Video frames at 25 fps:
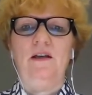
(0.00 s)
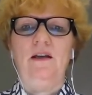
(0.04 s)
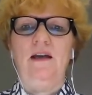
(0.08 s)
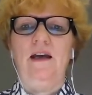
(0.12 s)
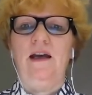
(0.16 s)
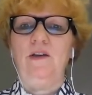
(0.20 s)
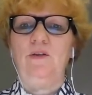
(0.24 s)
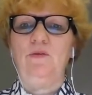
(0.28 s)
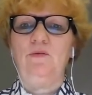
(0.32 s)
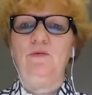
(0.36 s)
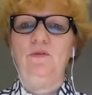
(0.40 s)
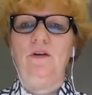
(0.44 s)

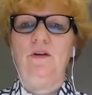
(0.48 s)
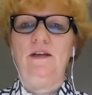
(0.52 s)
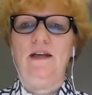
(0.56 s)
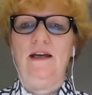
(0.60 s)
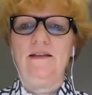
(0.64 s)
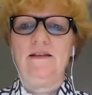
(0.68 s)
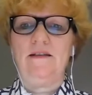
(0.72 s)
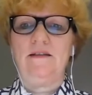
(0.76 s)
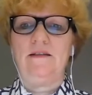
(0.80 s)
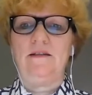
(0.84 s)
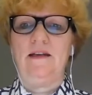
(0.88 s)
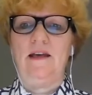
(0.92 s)
and do not
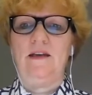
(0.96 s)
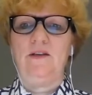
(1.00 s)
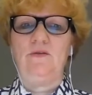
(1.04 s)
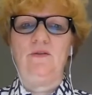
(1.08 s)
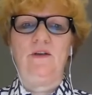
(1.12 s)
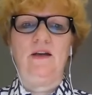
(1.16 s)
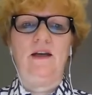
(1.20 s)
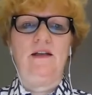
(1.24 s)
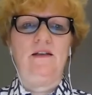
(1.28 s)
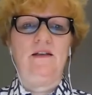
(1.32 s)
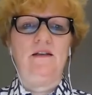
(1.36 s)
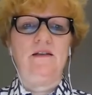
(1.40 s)
hesitate to
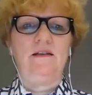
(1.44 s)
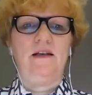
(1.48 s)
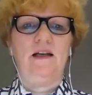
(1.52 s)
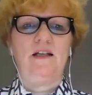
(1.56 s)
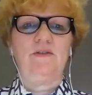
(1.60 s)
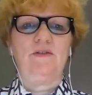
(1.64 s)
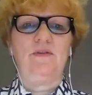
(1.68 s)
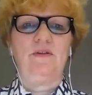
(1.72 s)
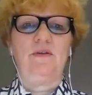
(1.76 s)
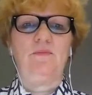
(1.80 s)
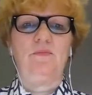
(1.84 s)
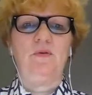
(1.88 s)
get in
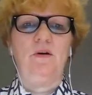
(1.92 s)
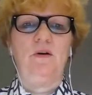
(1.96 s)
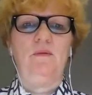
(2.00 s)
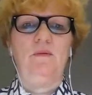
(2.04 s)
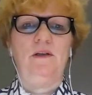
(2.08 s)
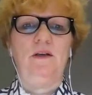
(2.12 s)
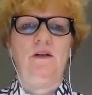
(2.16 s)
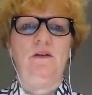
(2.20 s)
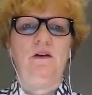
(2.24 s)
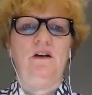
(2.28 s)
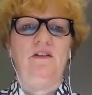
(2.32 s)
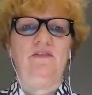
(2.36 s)
touch with the
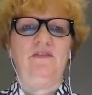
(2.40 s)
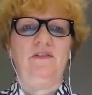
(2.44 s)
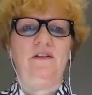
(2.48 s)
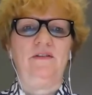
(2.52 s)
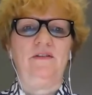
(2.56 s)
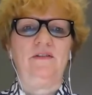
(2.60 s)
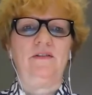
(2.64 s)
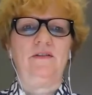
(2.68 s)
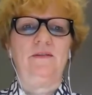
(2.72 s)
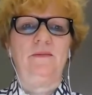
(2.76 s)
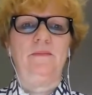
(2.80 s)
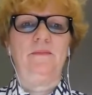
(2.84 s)
permanent
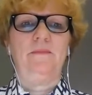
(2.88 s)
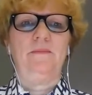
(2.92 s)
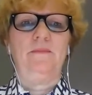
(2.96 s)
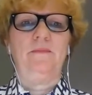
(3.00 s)
office.